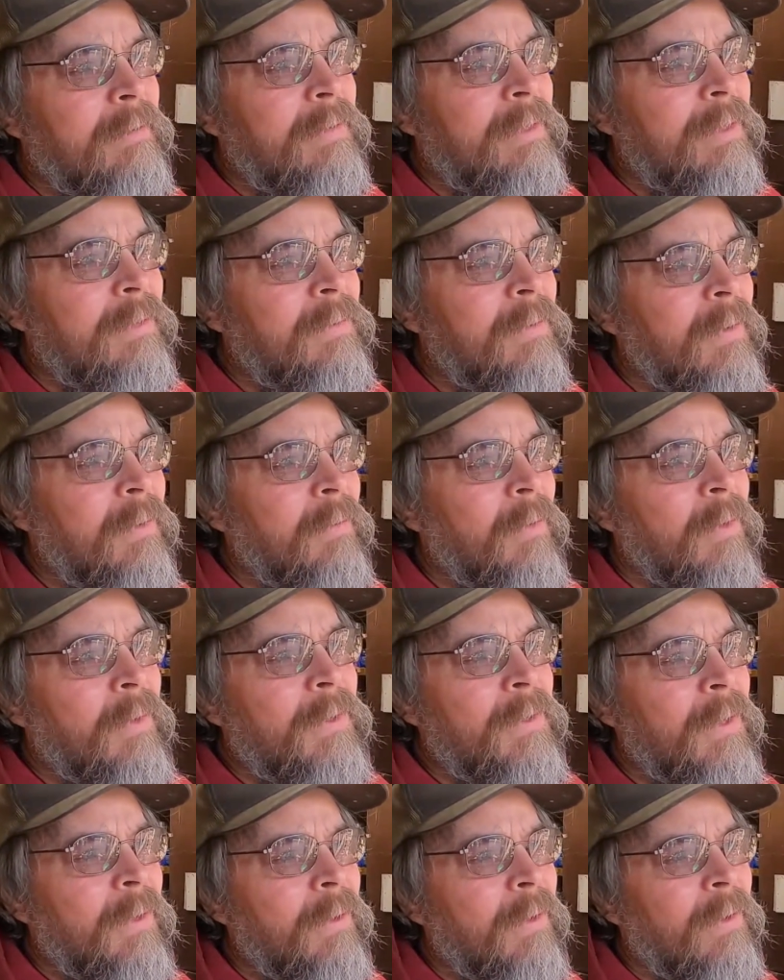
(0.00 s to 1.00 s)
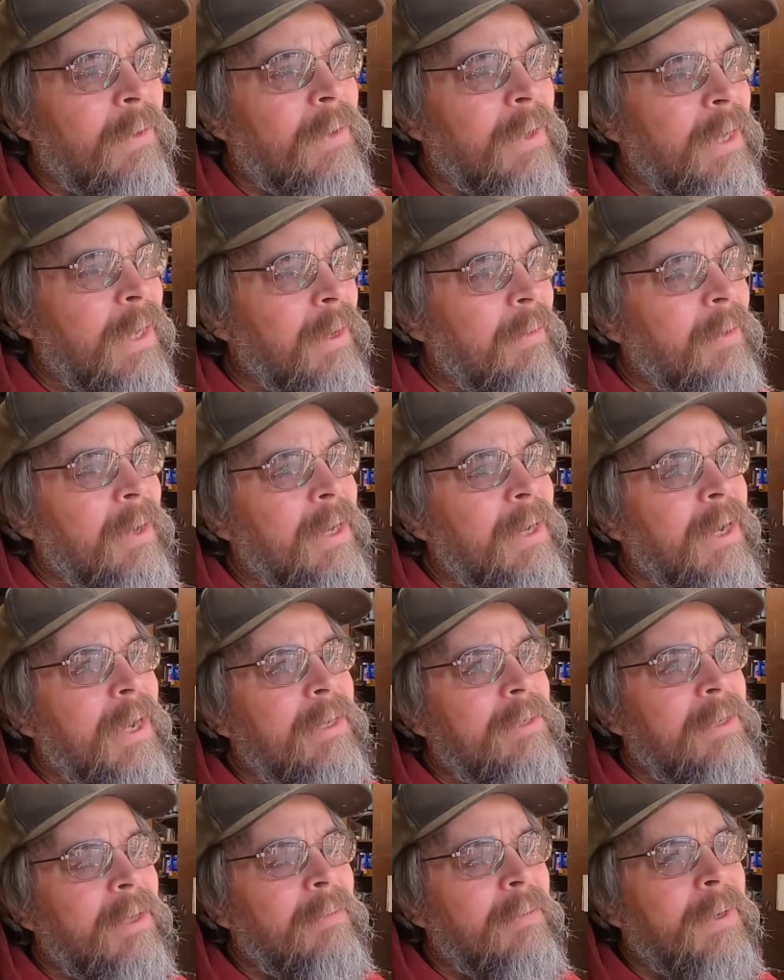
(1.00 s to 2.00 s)
Just one more tool. Anyway,
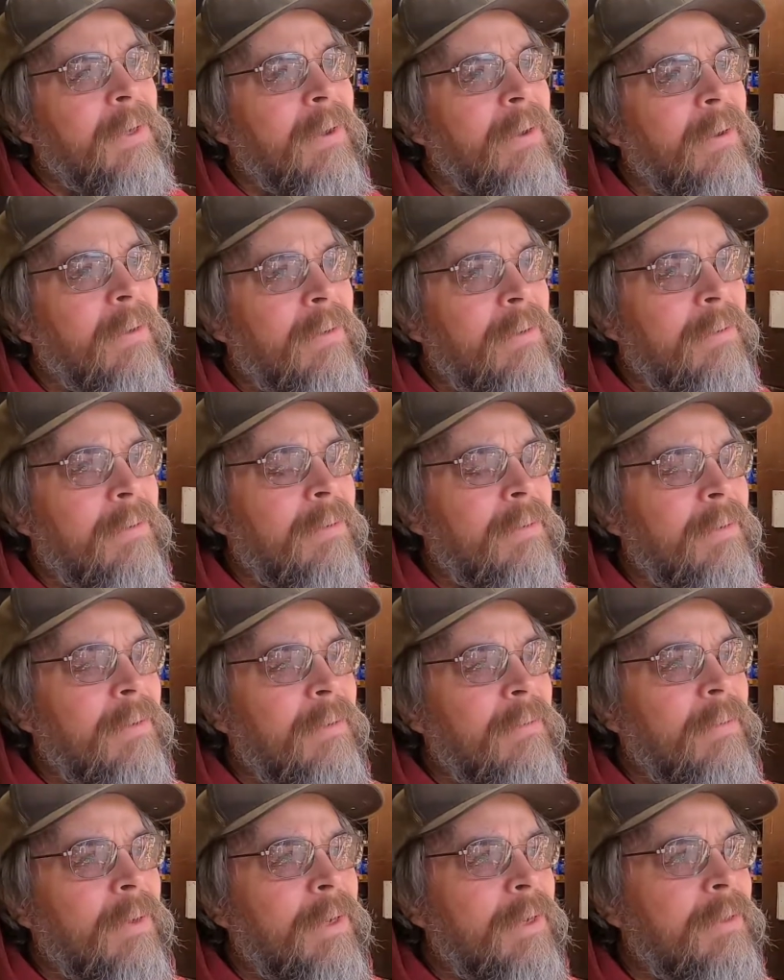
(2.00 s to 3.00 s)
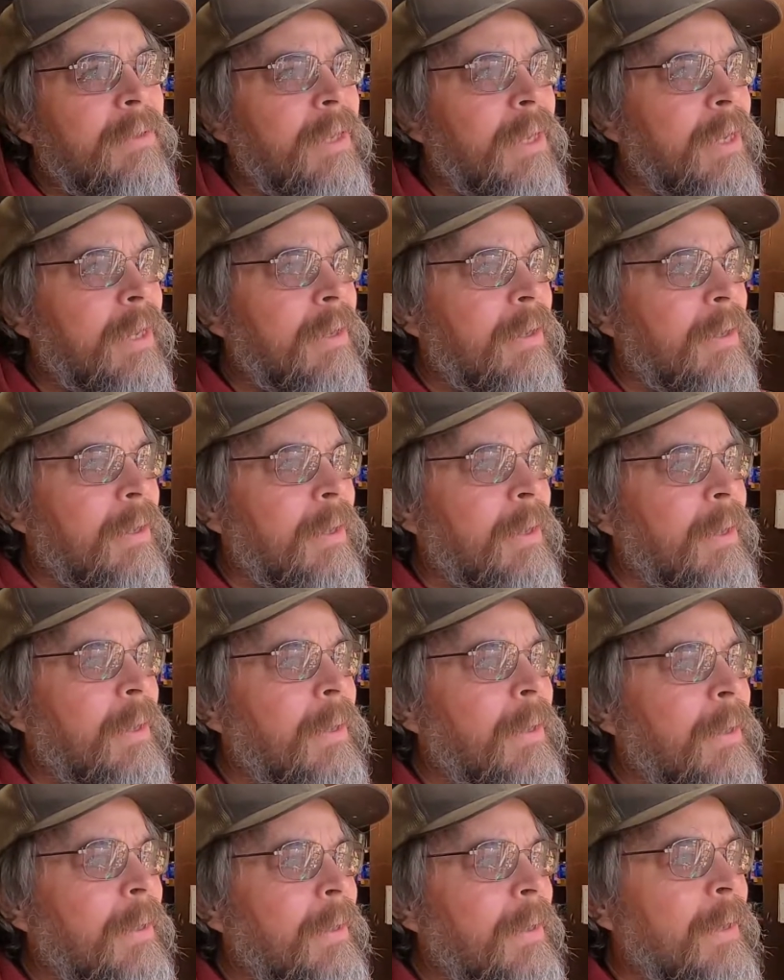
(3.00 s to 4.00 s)
guys, let me know what you think
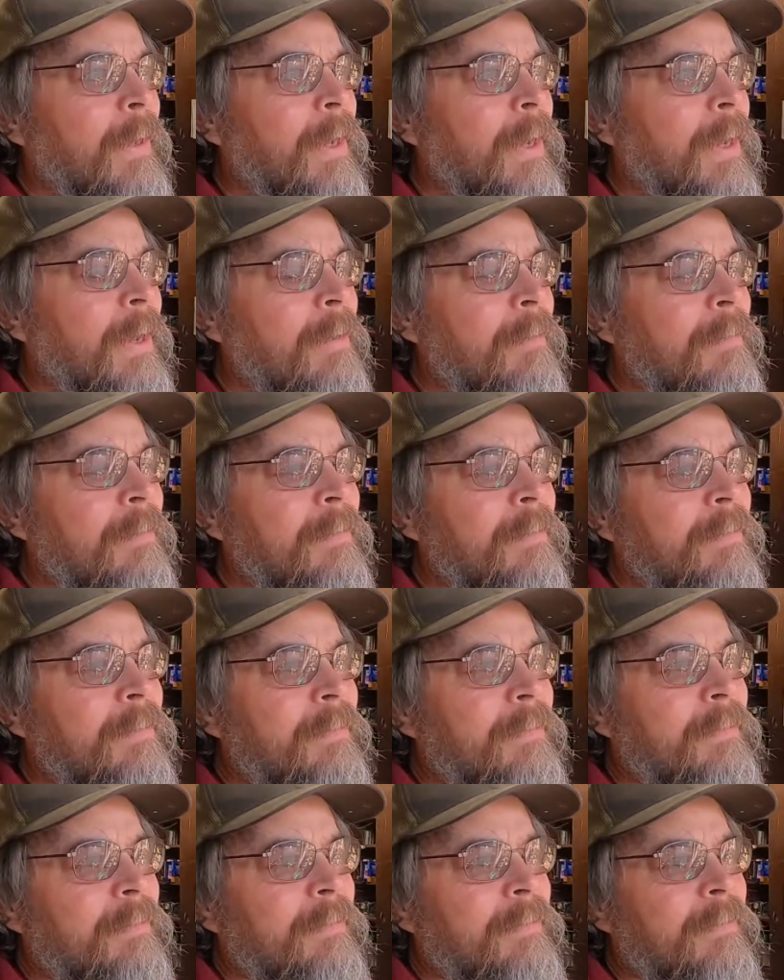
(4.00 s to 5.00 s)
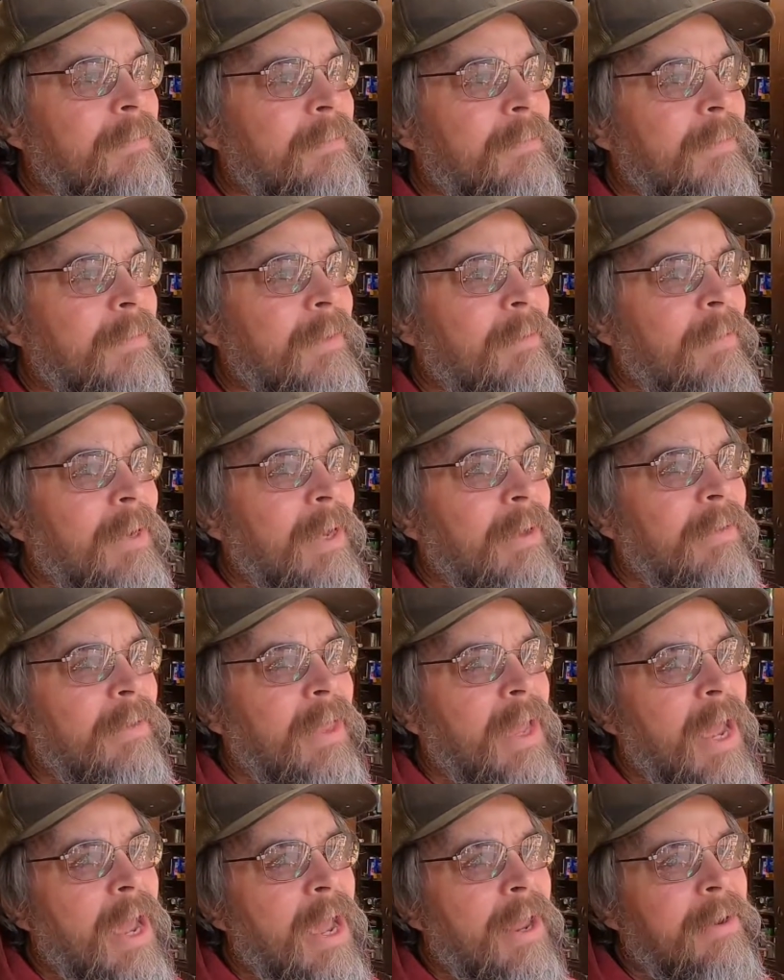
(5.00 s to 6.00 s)
about
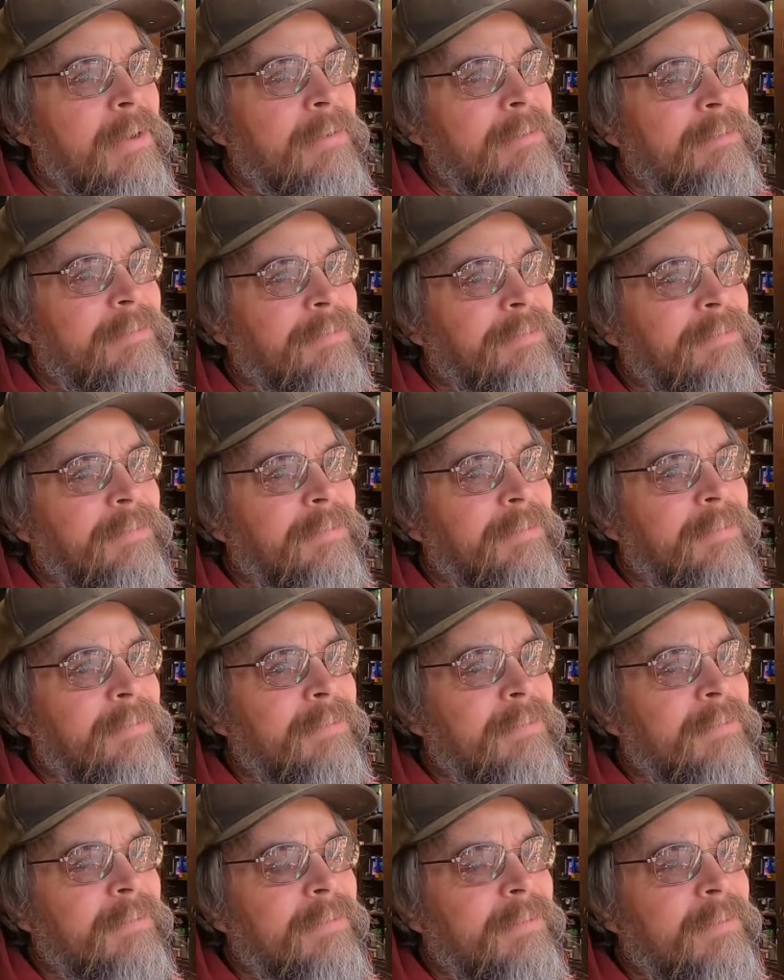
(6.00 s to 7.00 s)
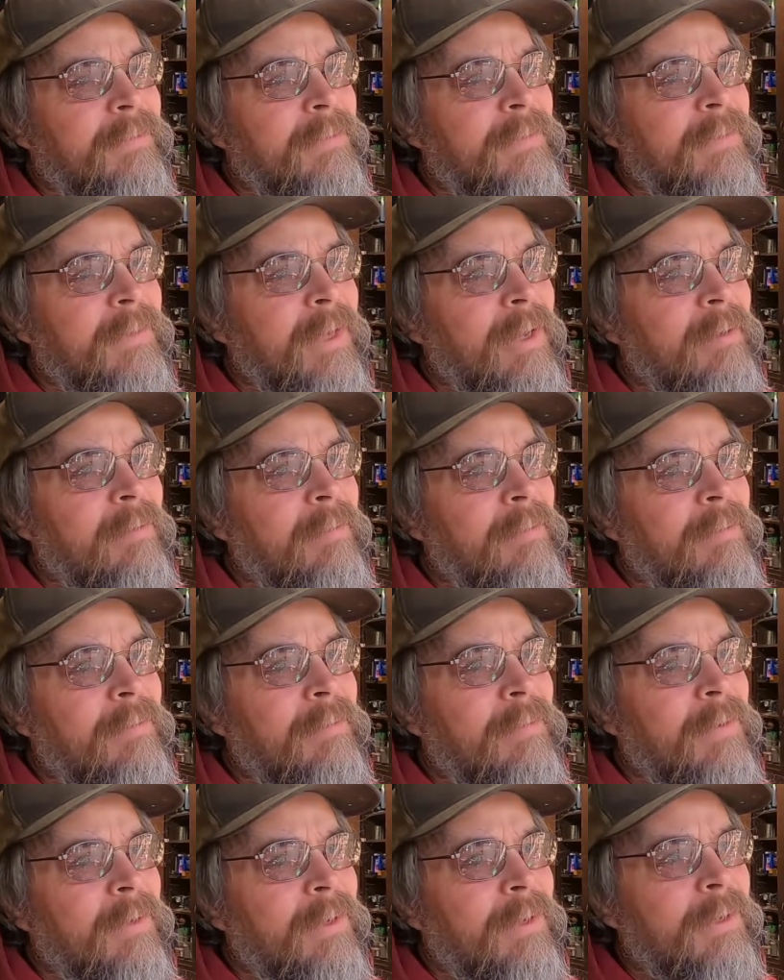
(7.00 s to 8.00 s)
that,
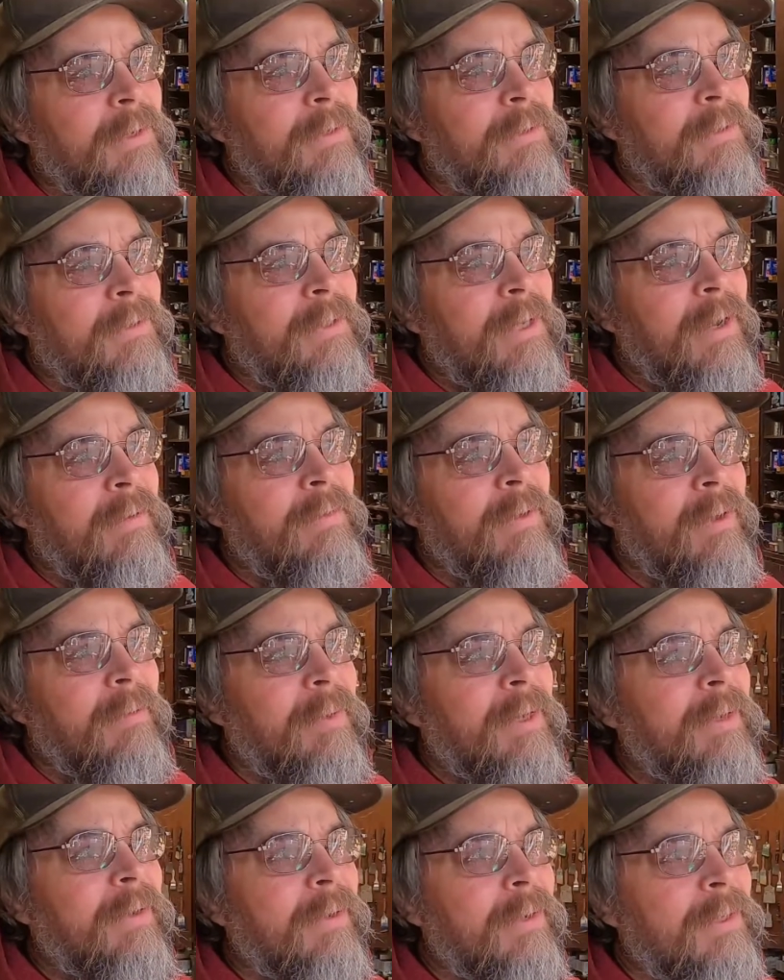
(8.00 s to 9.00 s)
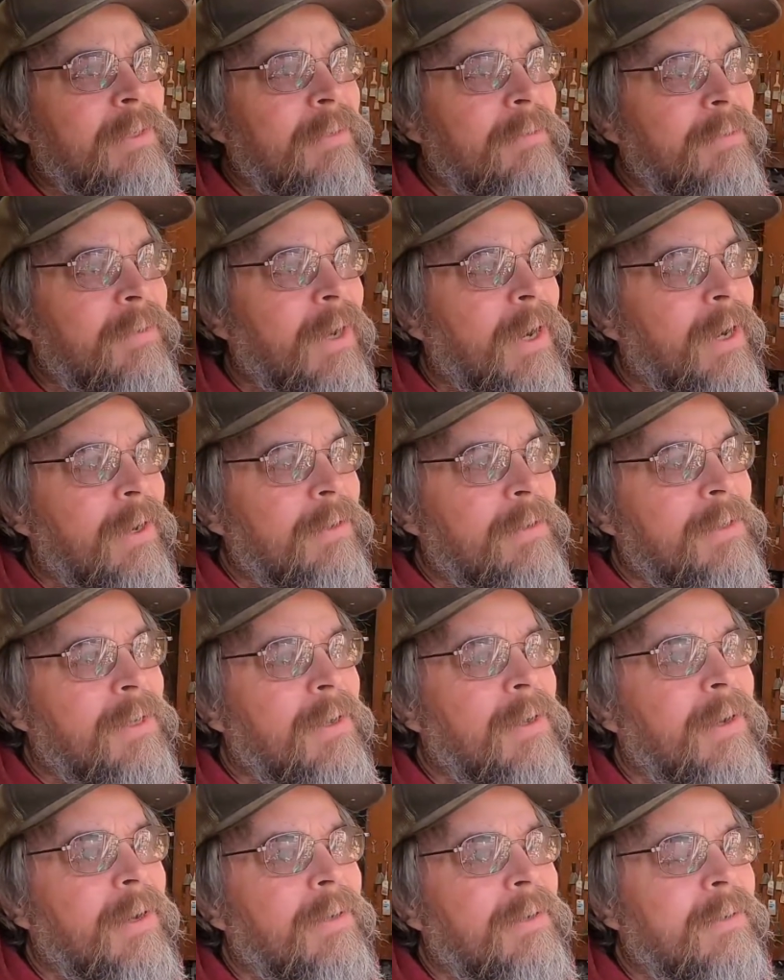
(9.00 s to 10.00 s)
and we'll definitely be doing some trials
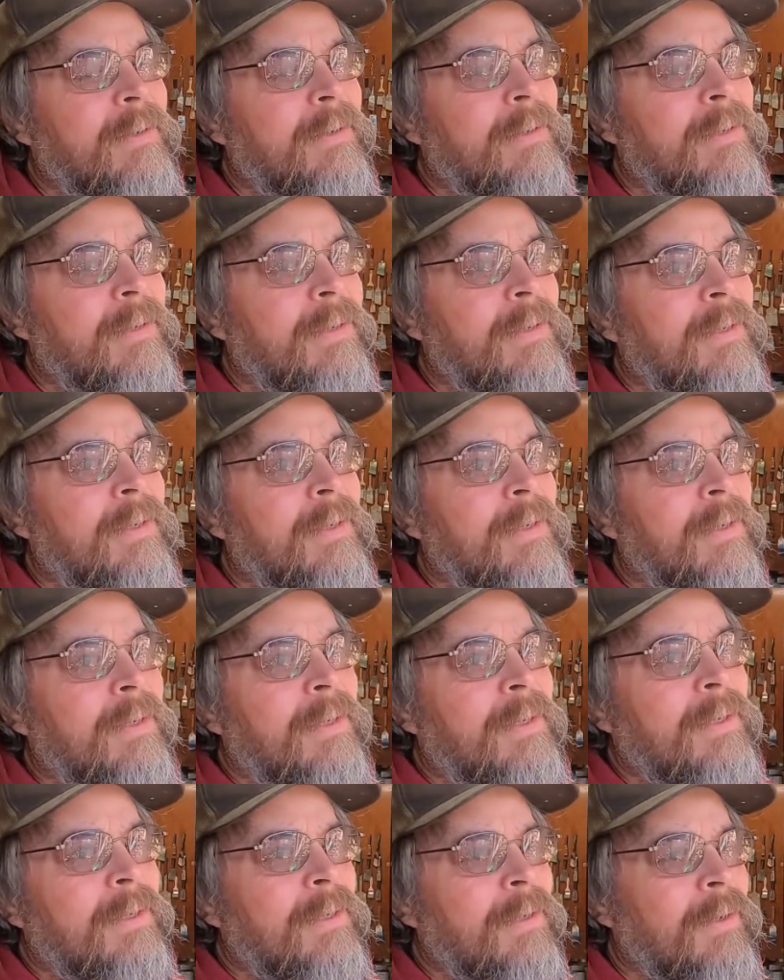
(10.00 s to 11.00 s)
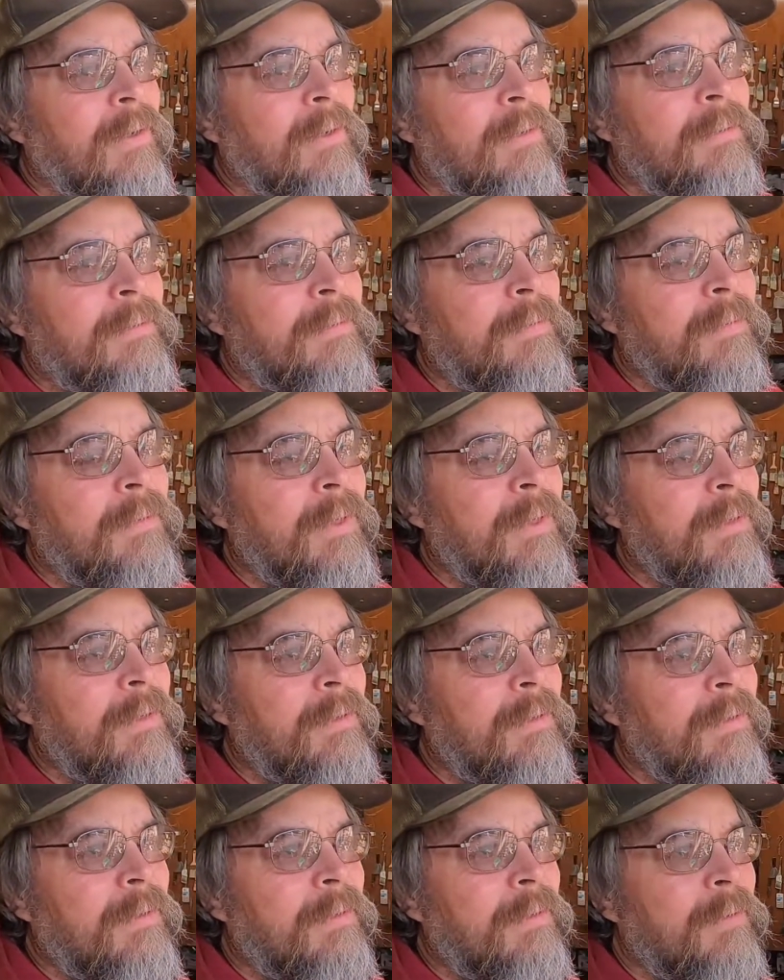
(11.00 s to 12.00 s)
on it, so
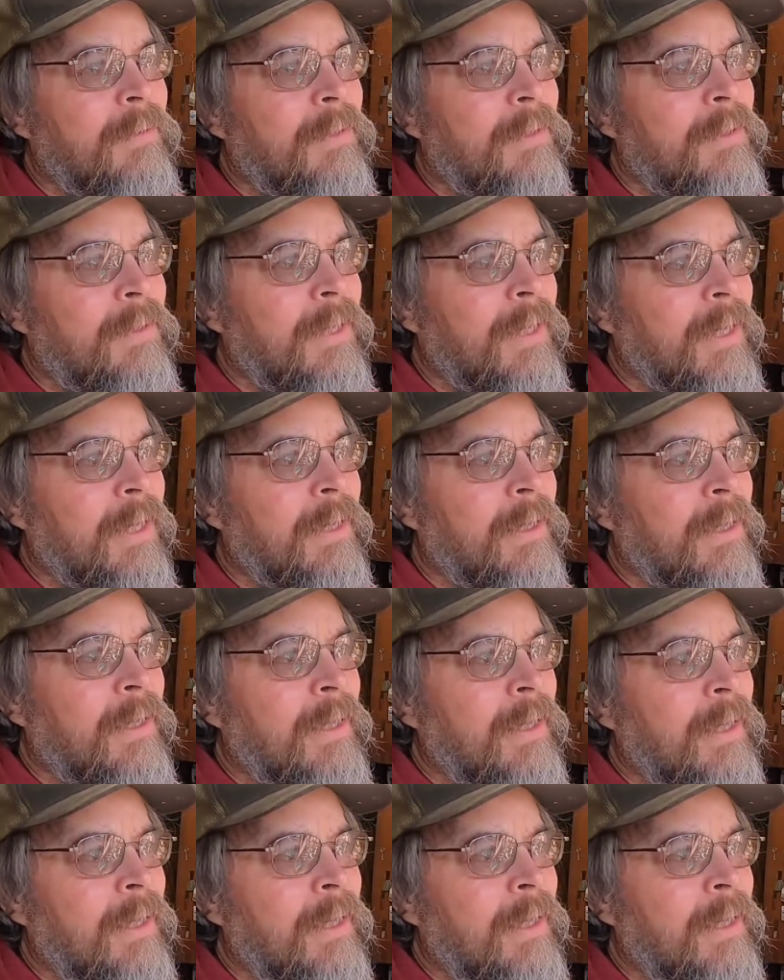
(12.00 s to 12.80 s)
we'll see.